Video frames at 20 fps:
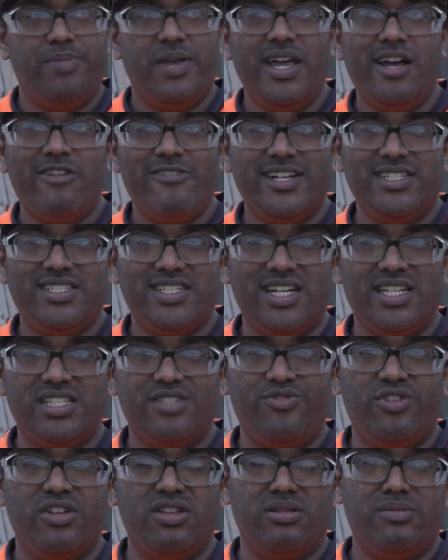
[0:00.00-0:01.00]
PRS stands
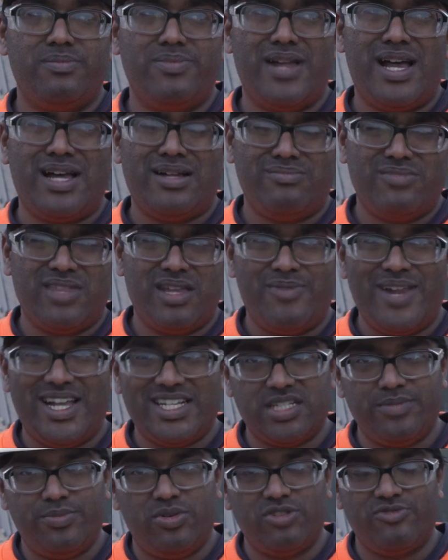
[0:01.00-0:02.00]
for the
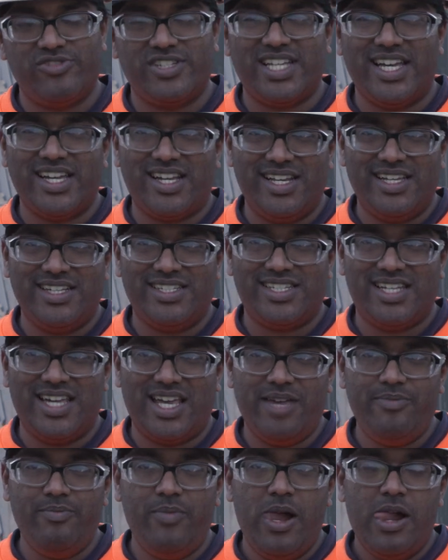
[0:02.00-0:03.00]
plasterboard recycling
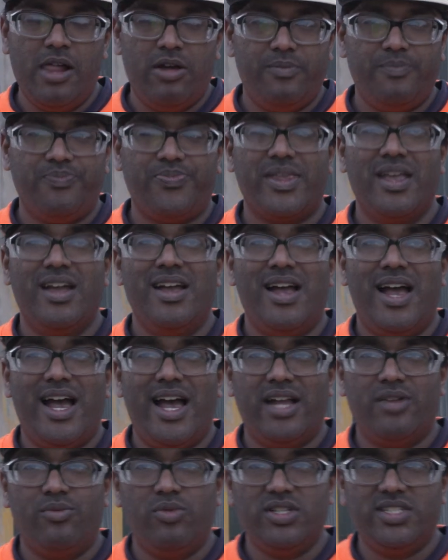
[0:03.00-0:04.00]
scheme.
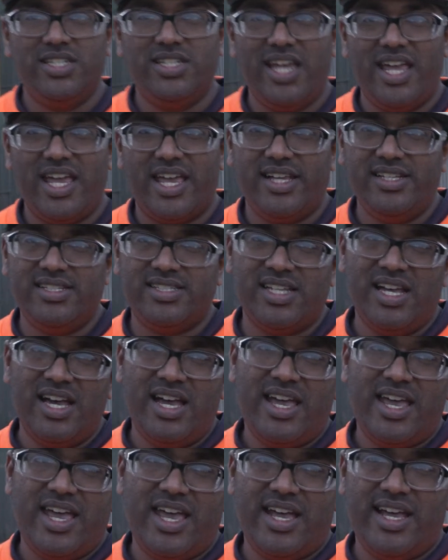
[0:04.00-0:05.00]
And what it is
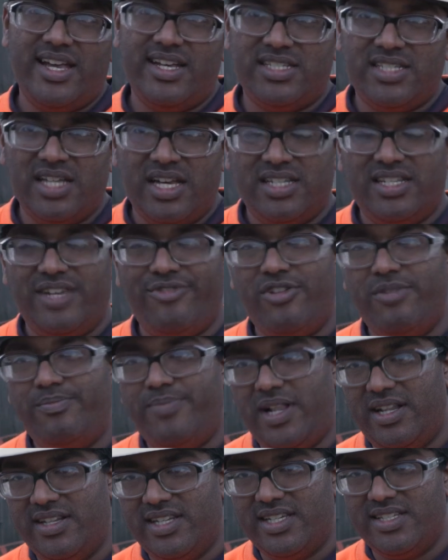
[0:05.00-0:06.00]
different
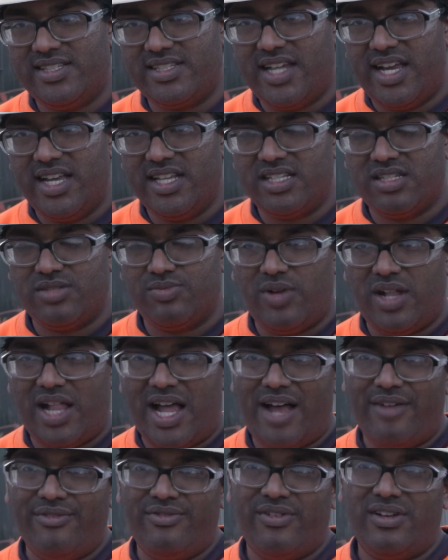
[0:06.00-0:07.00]
building sites will
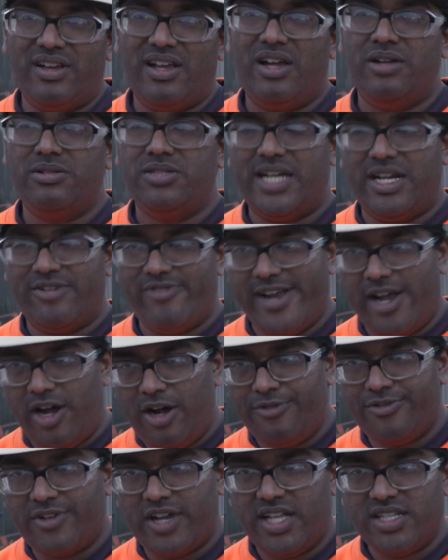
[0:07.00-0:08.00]
generate
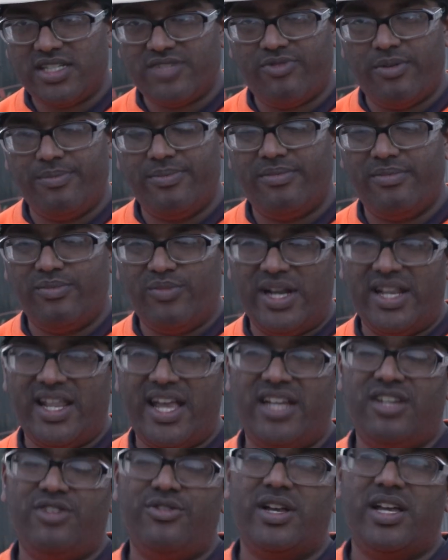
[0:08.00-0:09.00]
offcuts from when
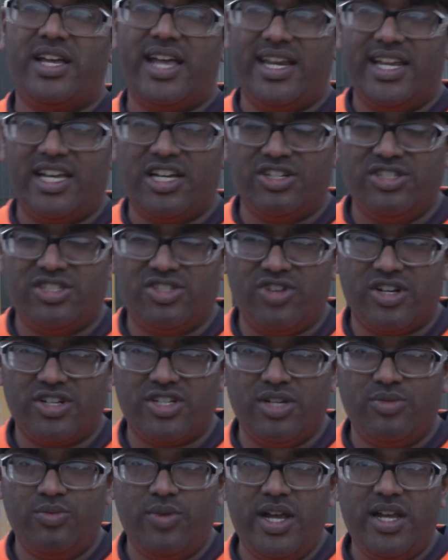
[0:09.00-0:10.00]
they're doing any
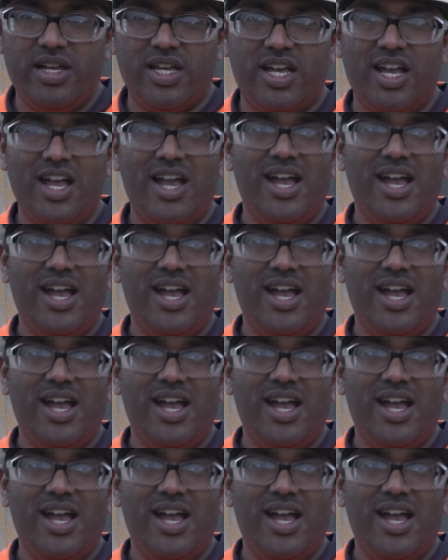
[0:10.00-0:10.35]
construction work.